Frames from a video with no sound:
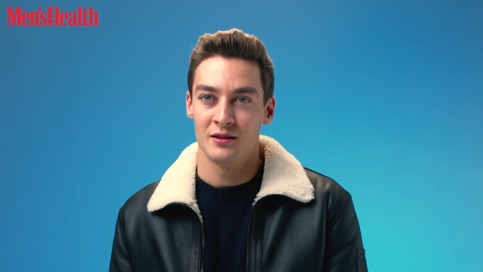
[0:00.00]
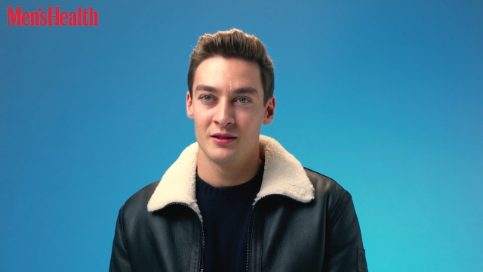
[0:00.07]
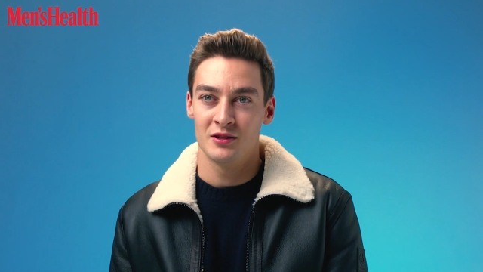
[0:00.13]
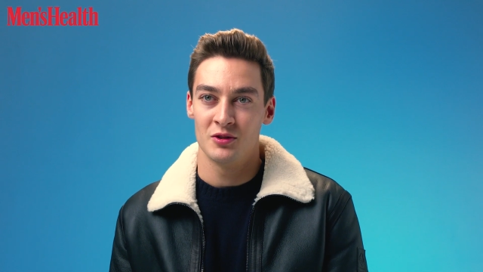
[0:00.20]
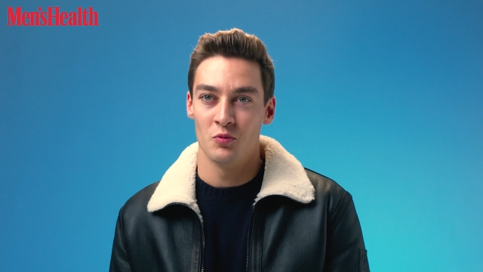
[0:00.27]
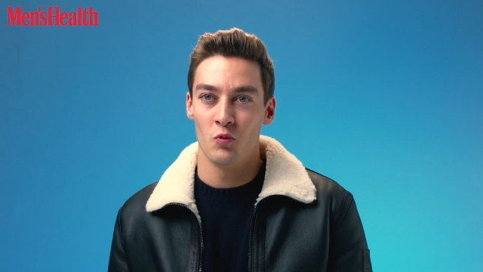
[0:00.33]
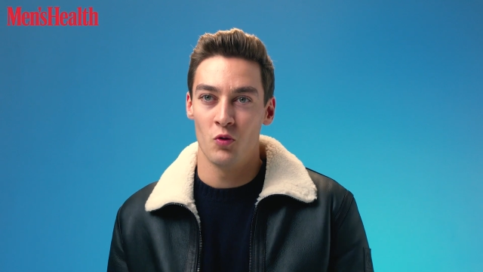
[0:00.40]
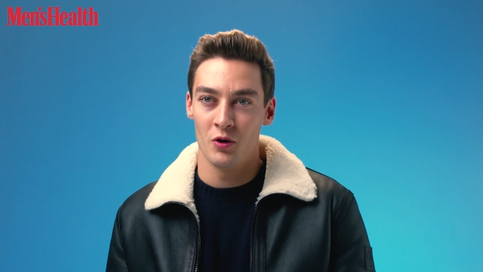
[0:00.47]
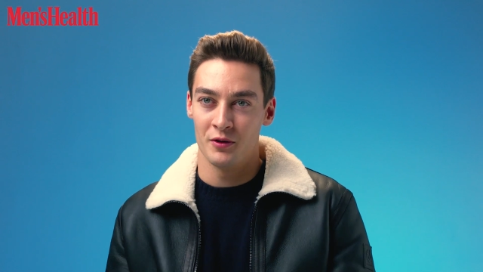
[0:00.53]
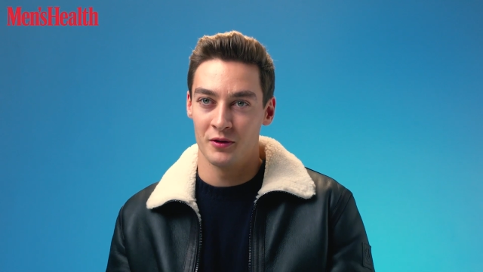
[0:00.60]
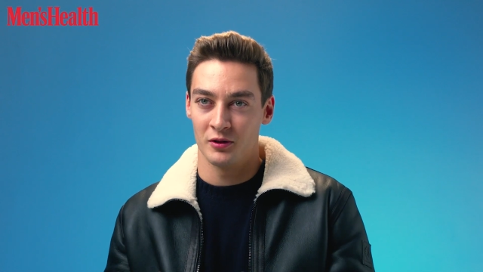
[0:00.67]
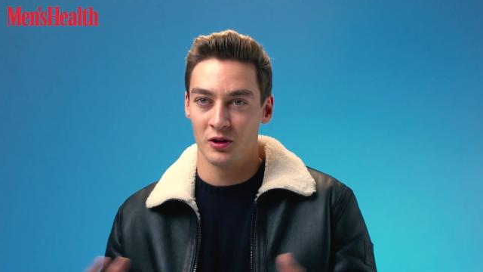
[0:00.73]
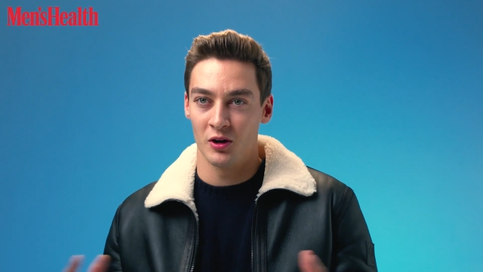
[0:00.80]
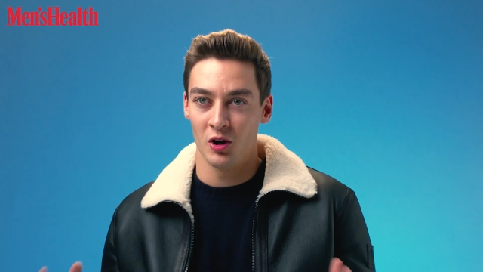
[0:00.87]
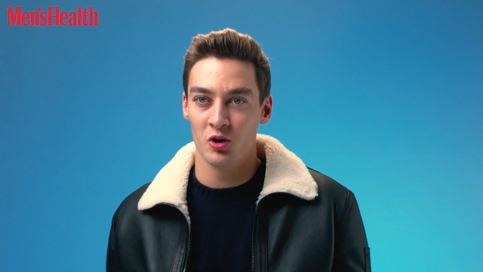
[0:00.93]
one
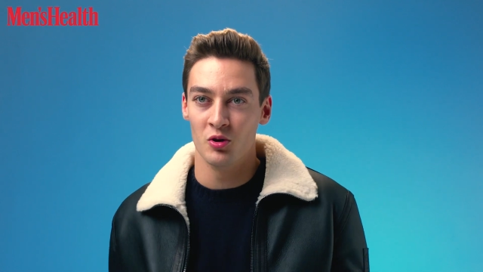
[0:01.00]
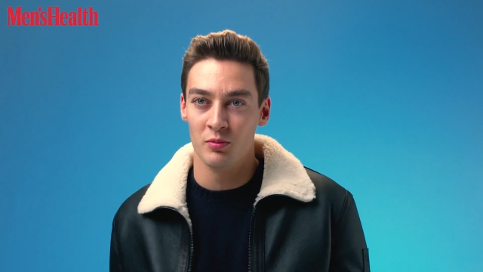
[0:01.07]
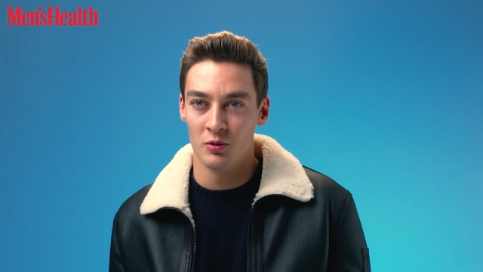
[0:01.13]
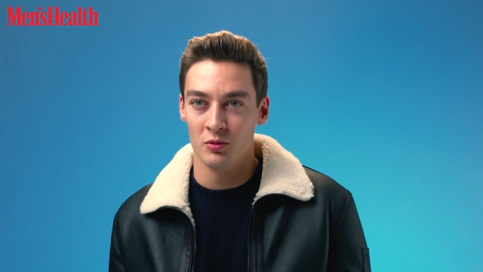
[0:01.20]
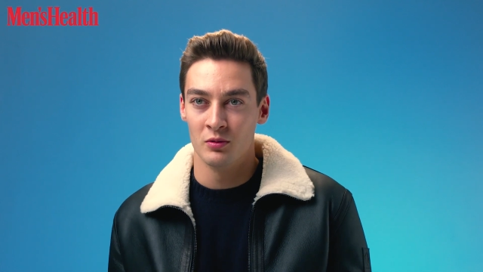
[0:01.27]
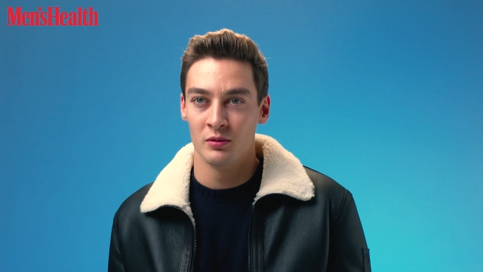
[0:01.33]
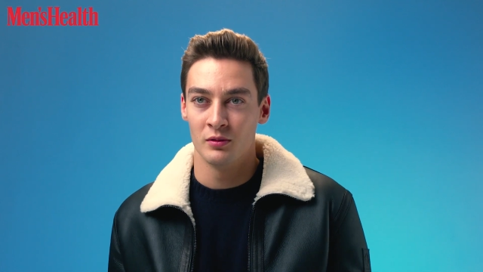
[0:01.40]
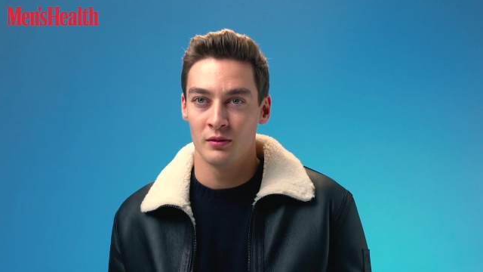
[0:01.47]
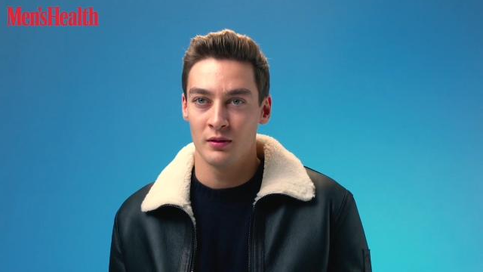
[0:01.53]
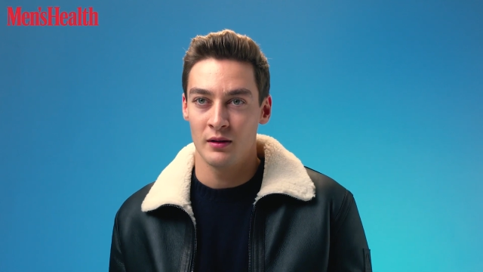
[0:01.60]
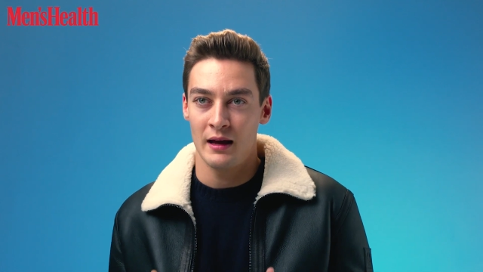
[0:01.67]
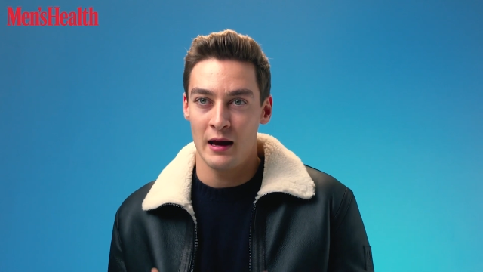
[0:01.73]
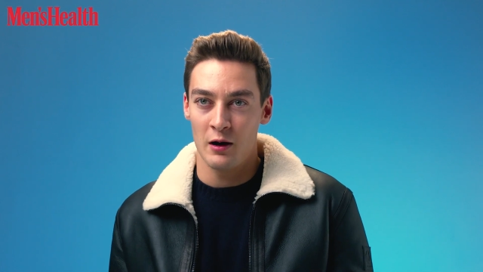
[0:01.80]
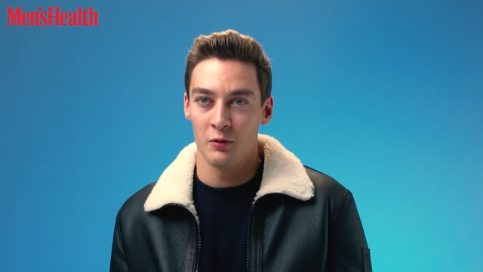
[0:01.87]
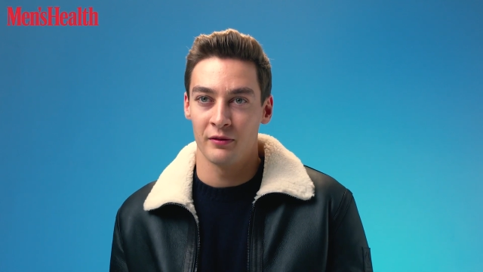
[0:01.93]
global
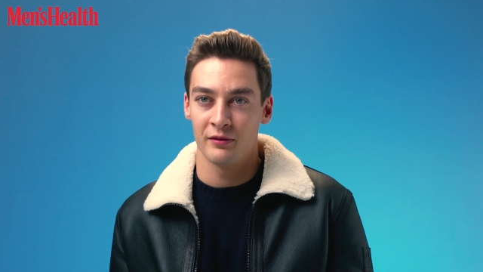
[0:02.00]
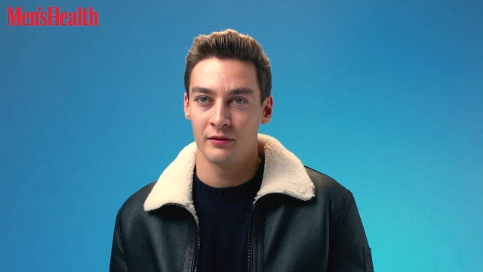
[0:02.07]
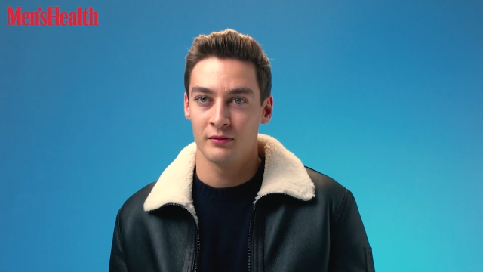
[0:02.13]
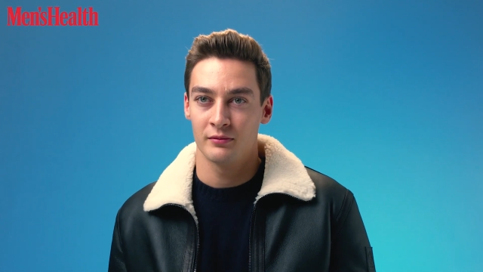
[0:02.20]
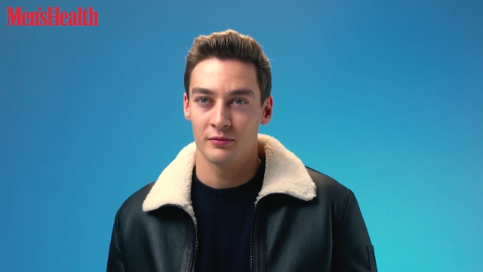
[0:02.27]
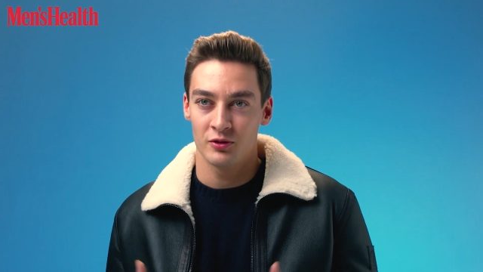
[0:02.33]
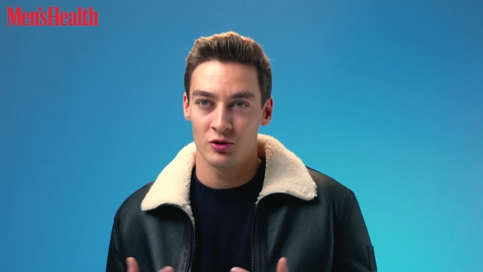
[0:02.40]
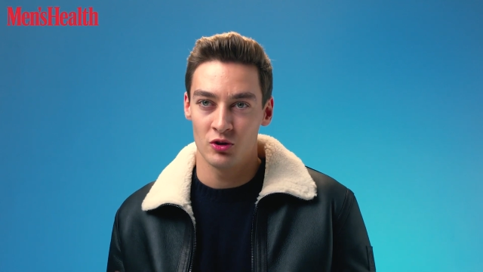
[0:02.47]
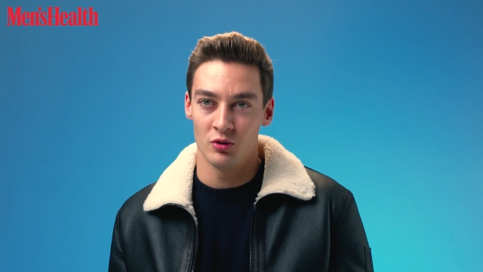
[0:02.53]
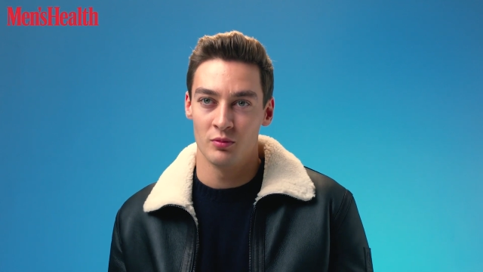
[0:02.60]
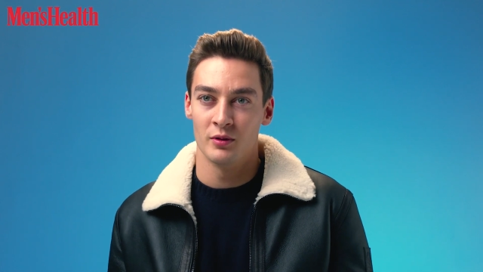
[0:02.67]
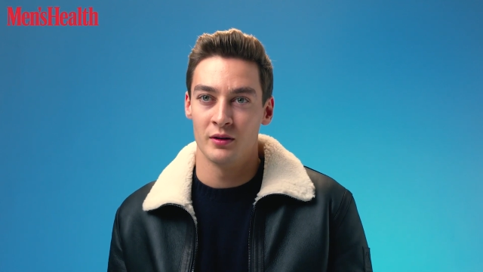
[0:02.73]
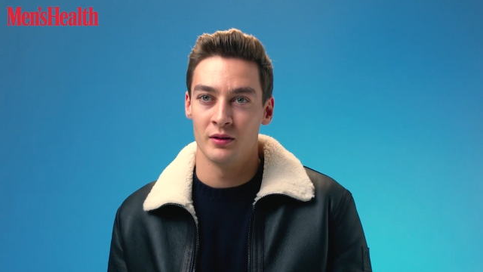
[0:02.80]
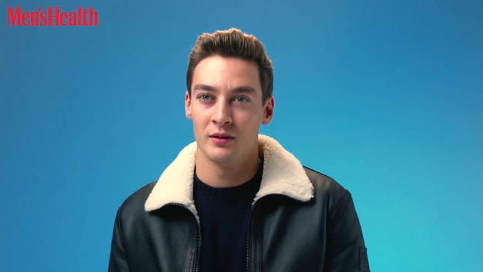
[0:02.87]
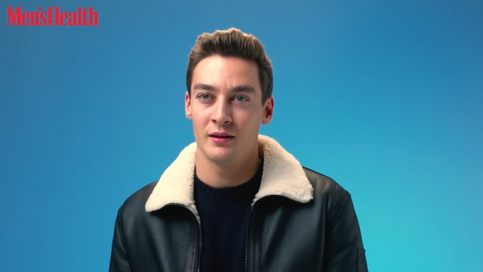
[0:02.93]
health,
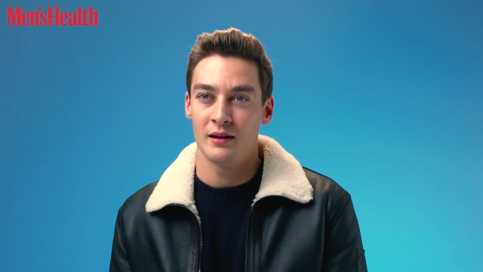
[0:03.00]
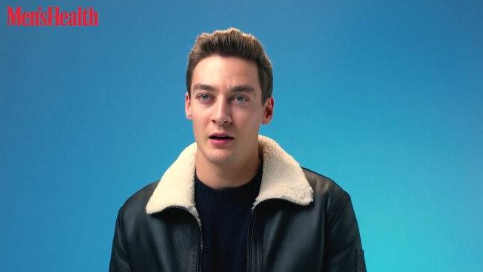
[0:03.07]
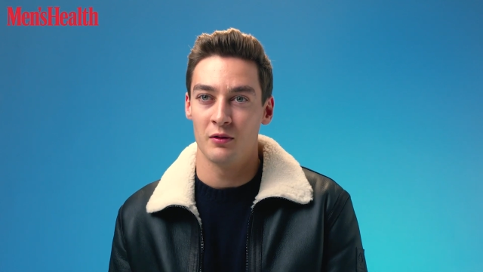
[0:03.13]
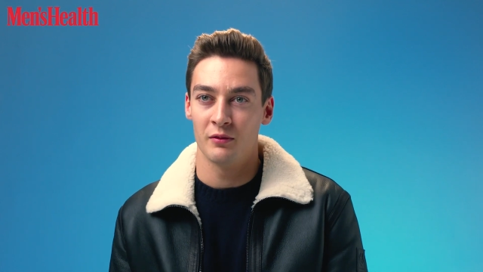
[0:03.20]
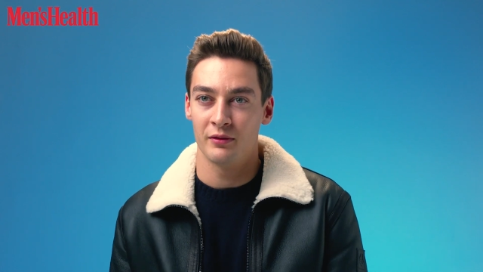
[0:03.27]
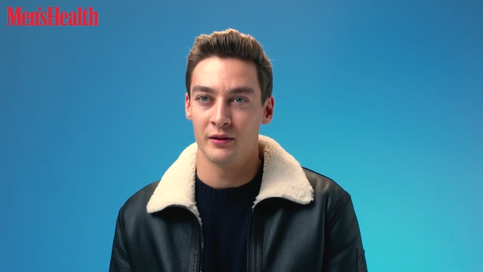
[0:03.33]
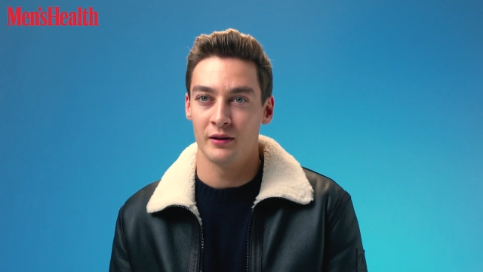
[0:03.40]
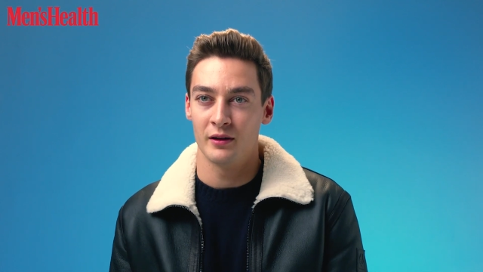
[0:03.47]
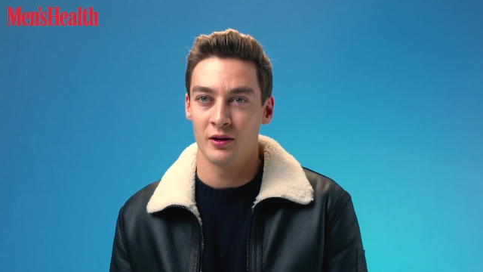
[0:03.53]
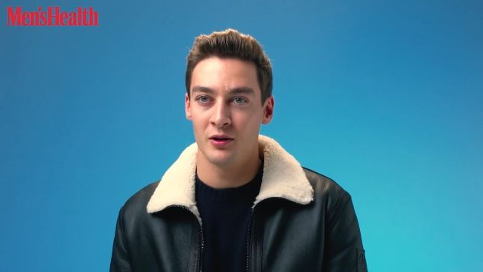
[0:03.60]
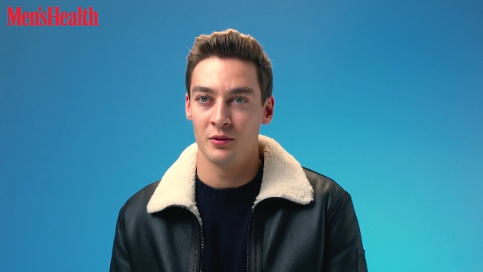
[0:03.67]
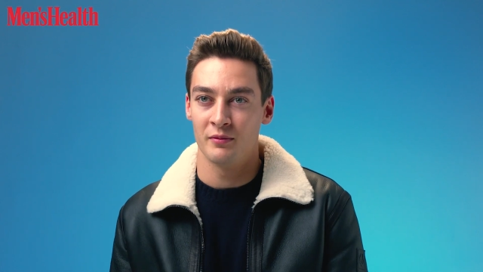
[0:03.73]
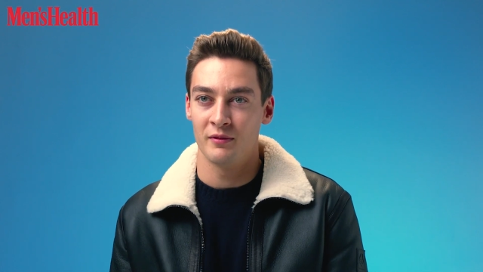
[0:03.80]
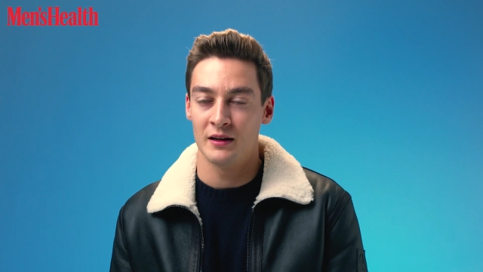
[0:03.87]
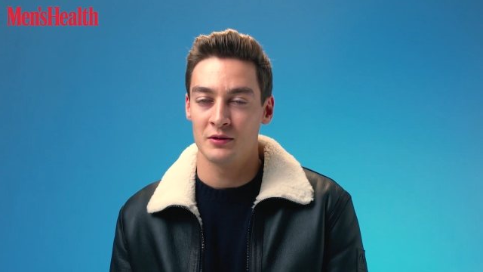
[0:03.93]
human health. And I hope
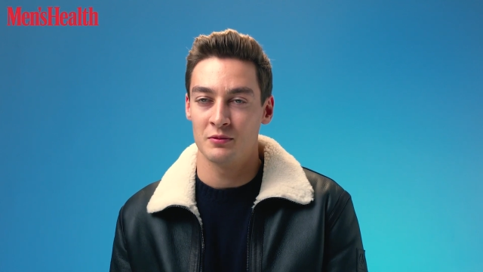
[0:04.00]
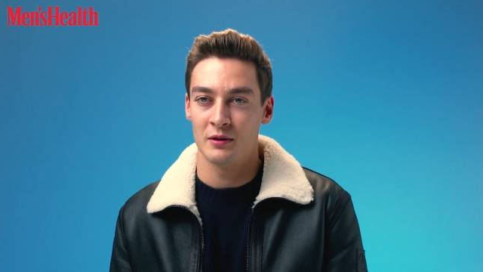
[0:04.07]
that's where